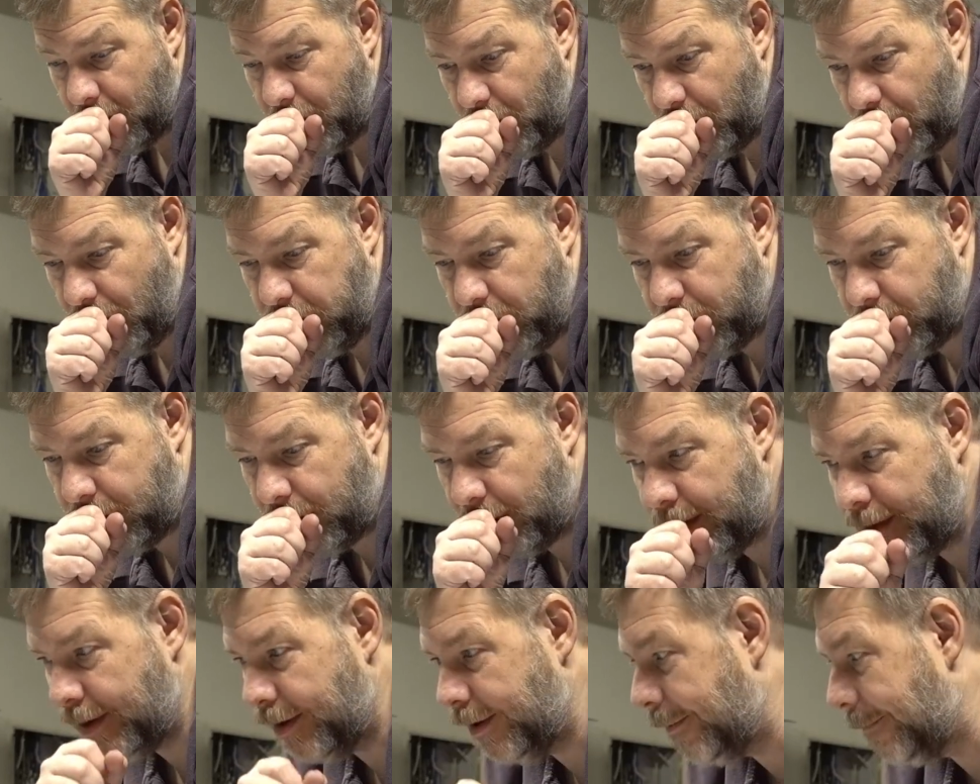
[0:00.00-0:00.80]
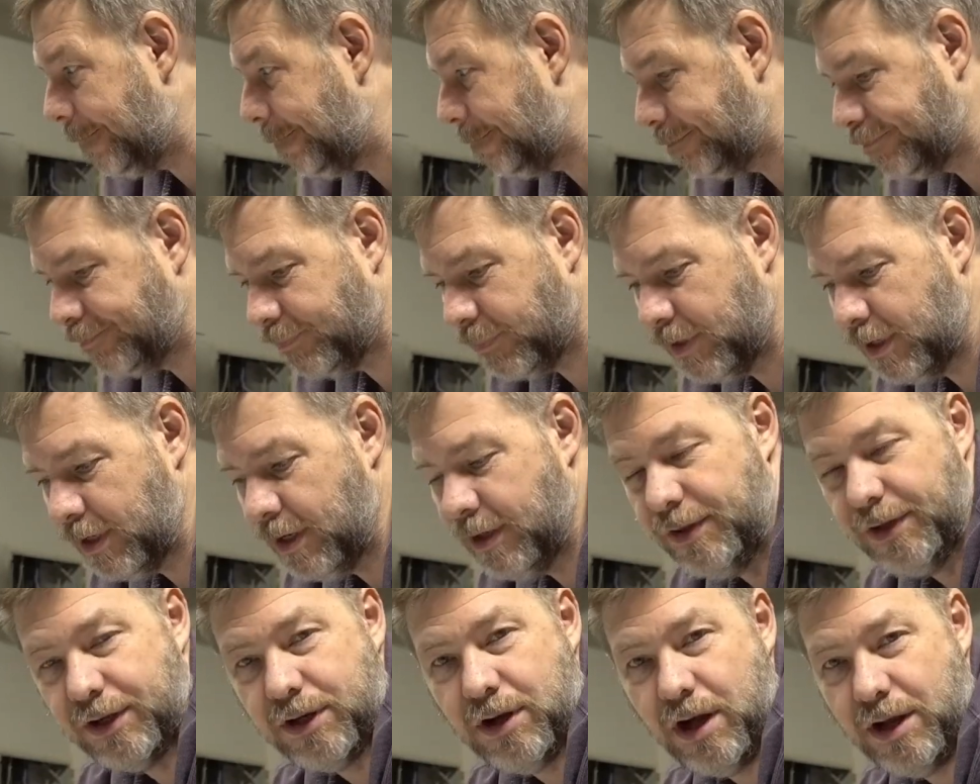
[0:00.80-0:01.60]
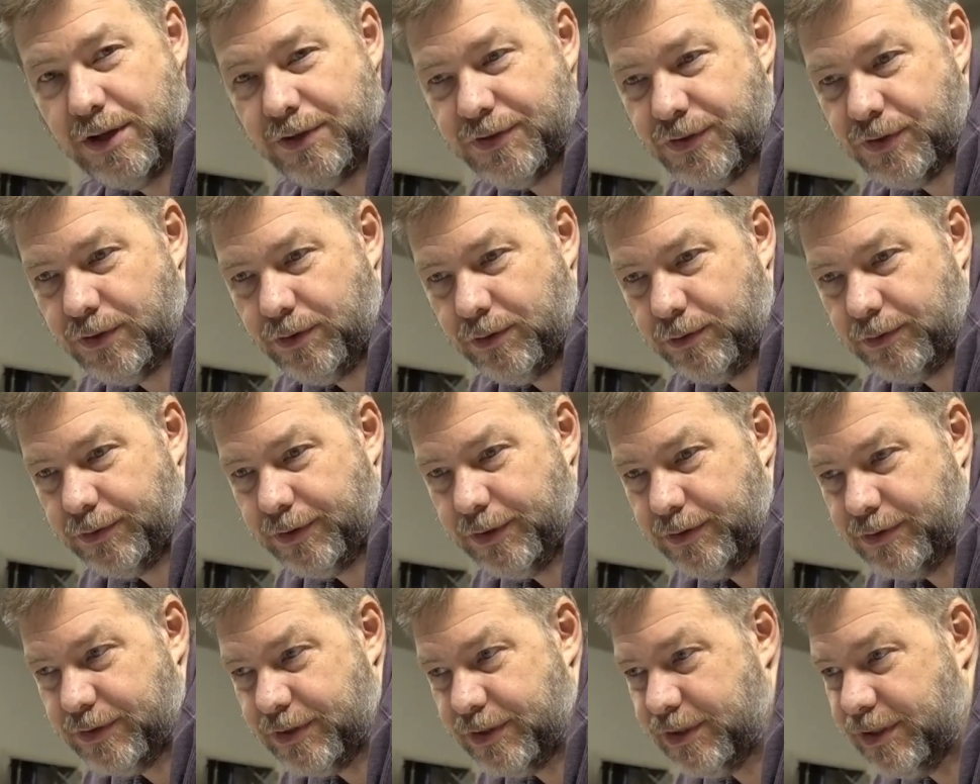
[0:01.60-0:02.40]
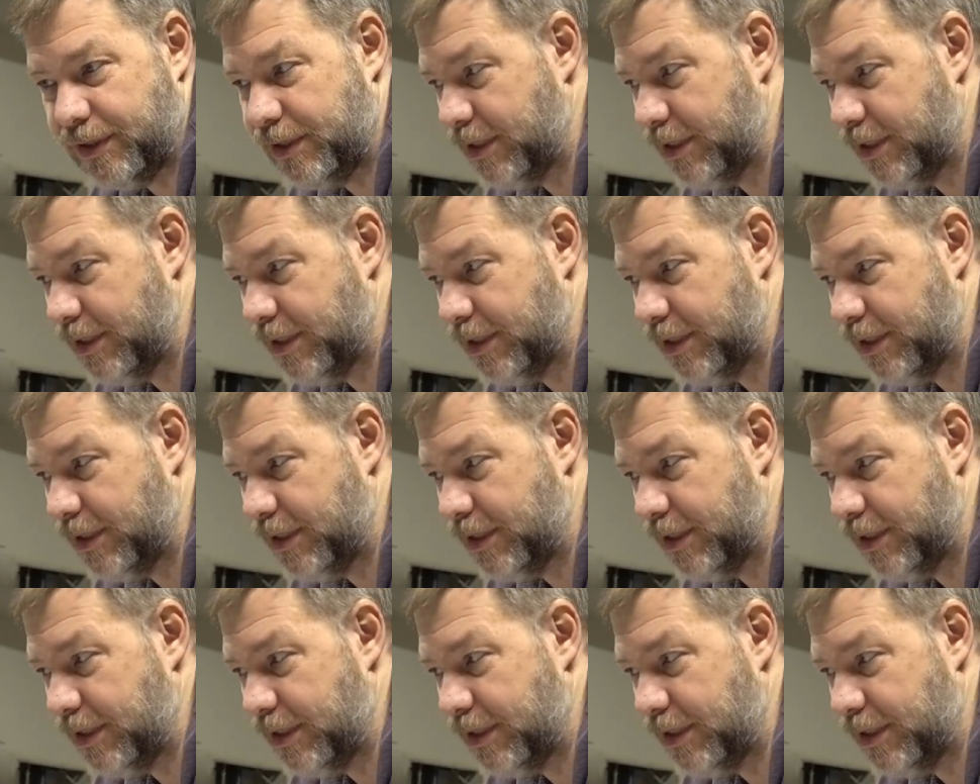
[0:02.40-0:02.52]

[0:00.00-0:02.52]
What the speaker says: The console uses